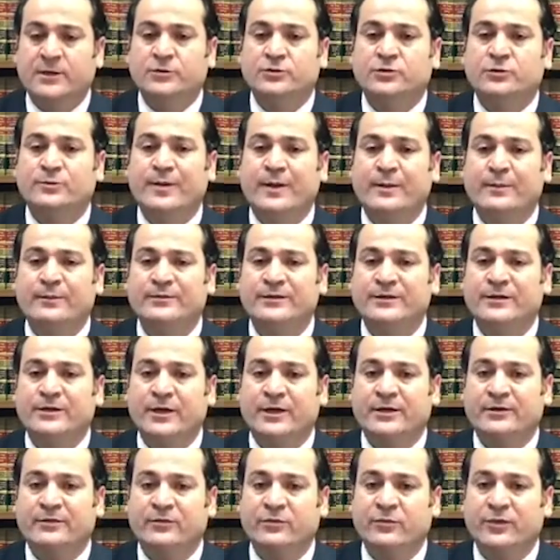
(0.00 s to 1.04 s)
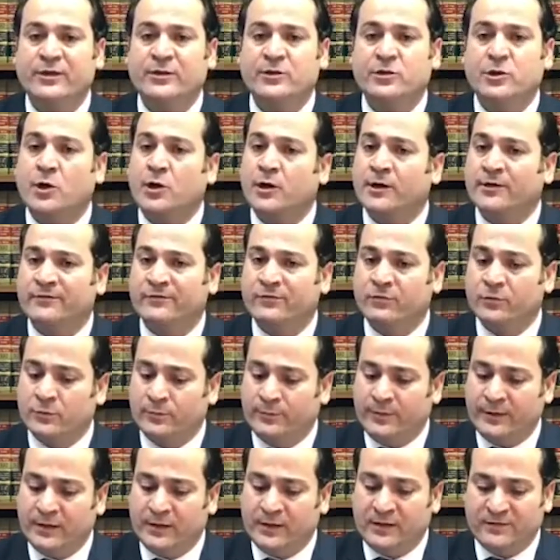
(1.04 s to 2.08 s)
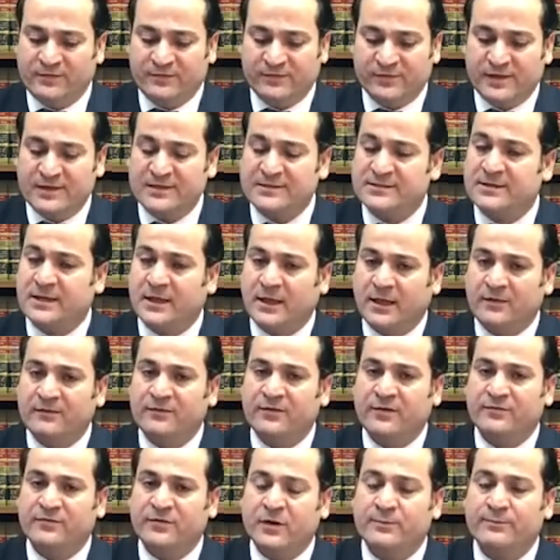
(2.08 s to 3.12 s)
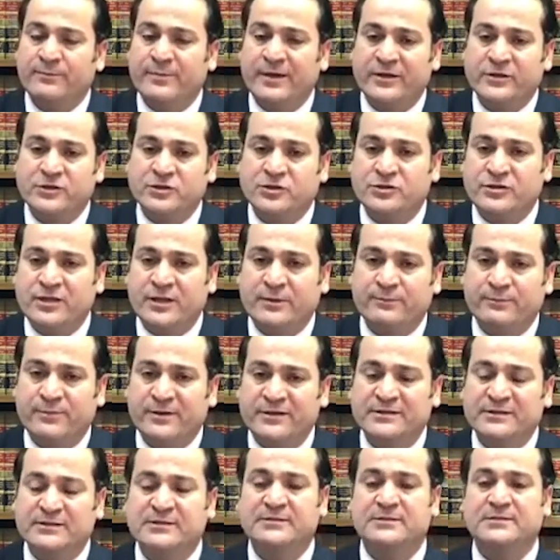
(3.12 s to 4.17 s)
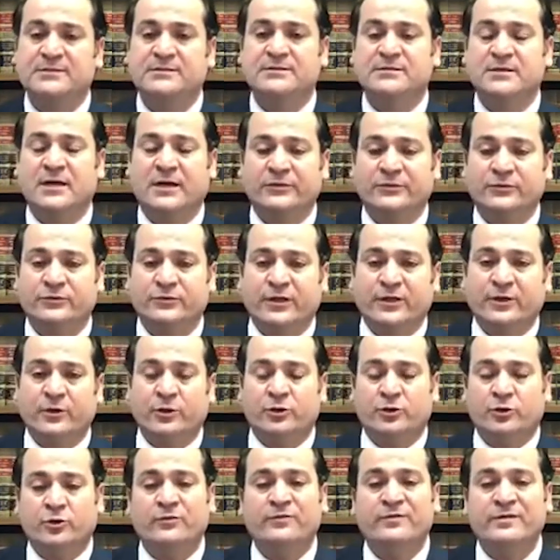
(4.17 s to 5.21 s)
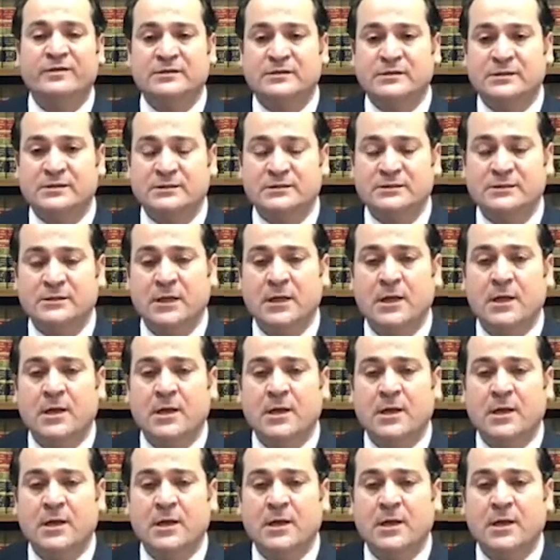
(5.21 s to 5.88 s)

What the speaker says: to be able to get the green card will be if, let's say, even if they're managing their businesses under their E2 visas,